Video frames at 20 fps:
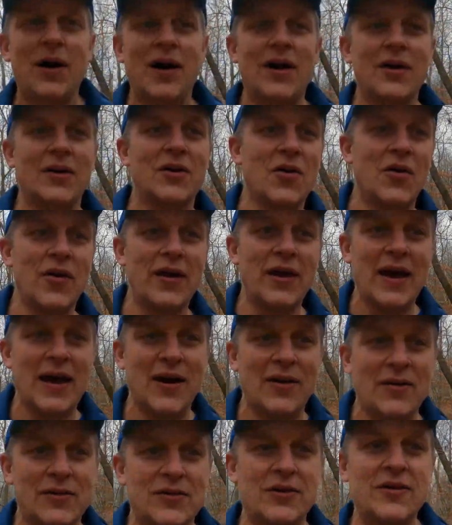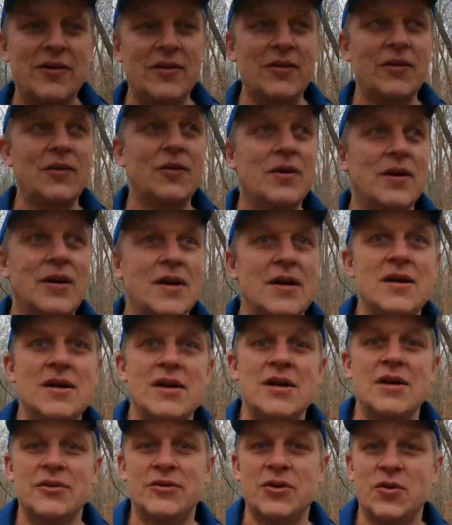not going out to
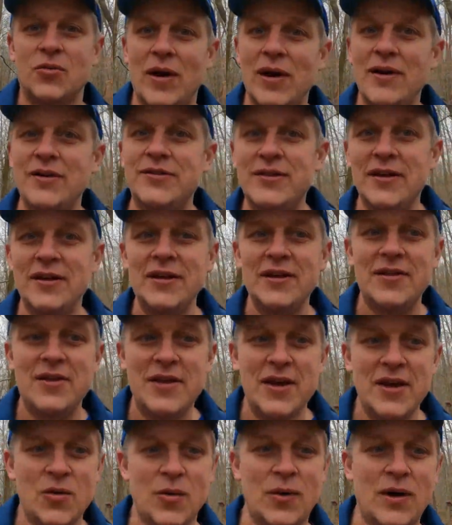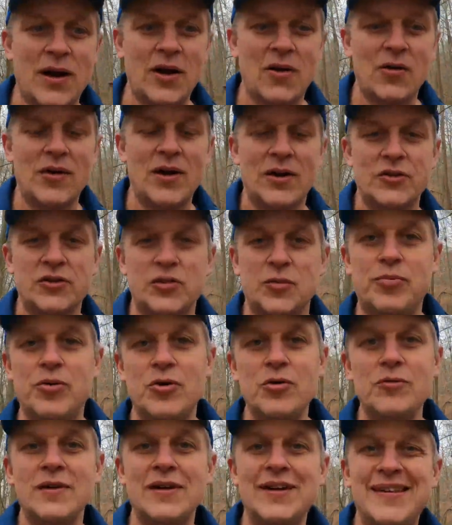race anything. We're not going out to
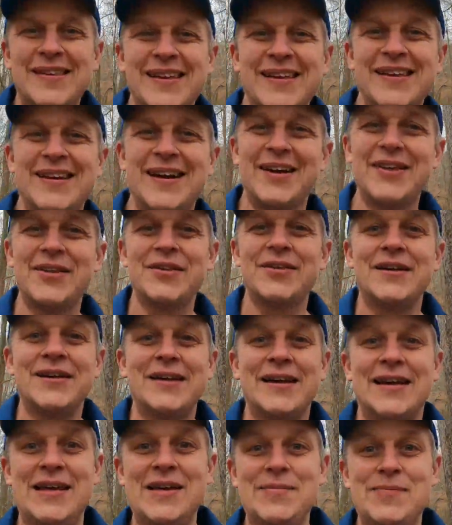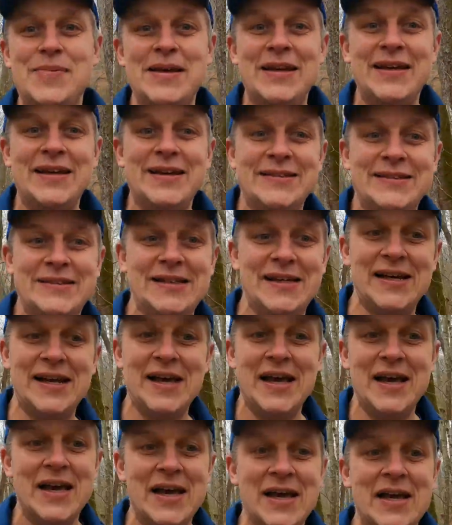prove anything other than to keep it easy,
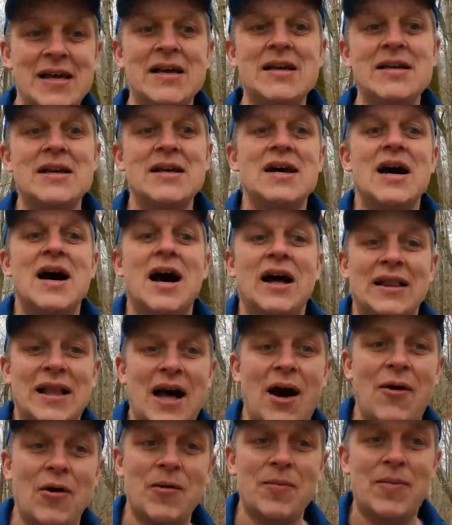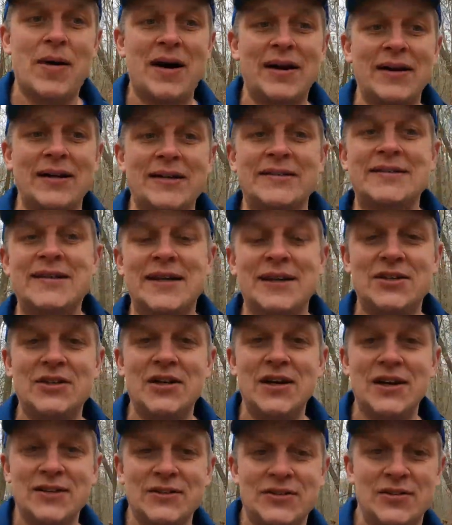allow our bodies that
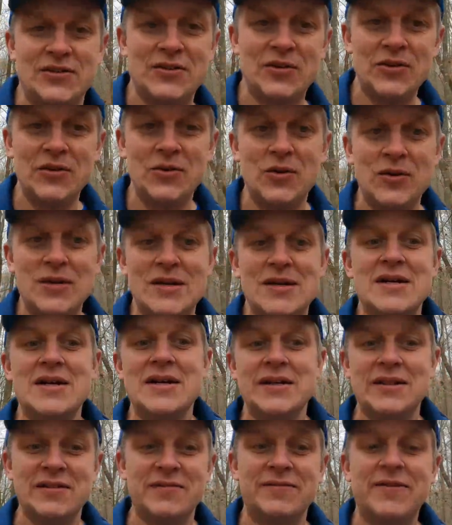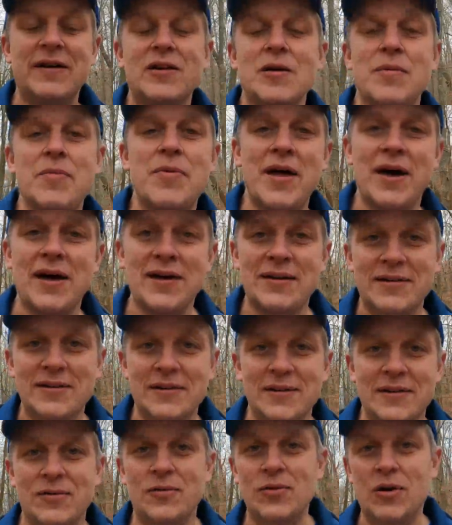chance to develop that
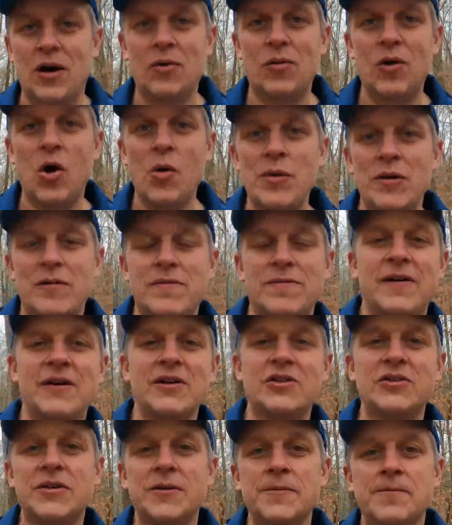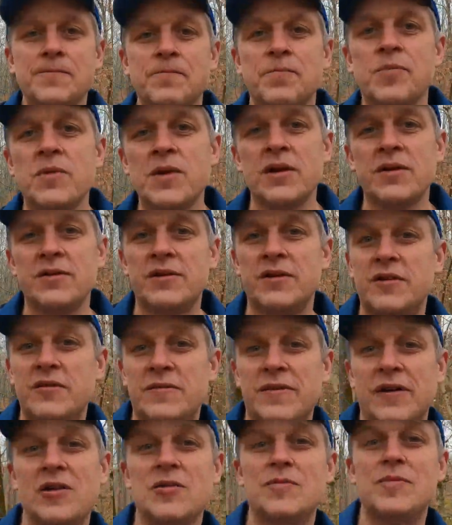aerobic function, to
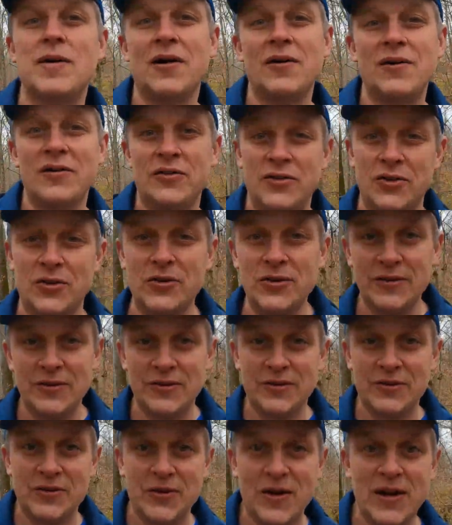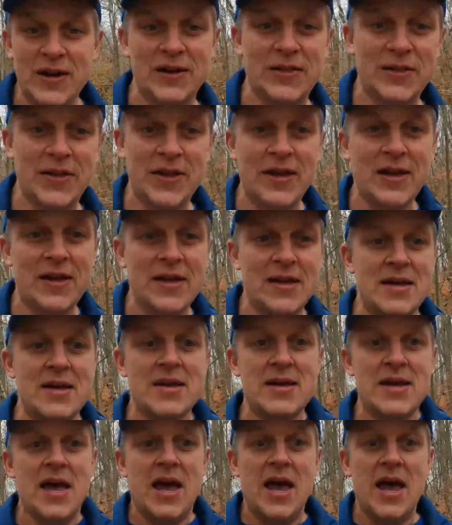develop our endurance strength,
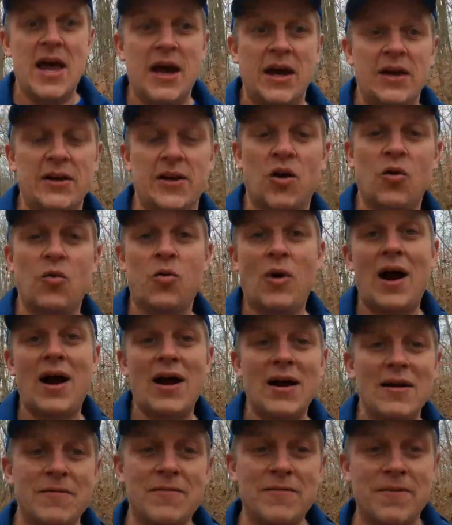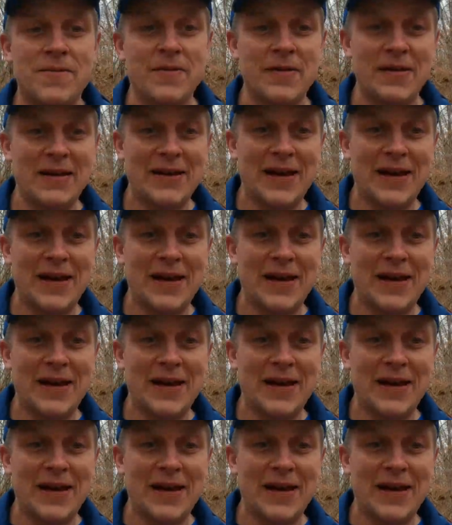and arrive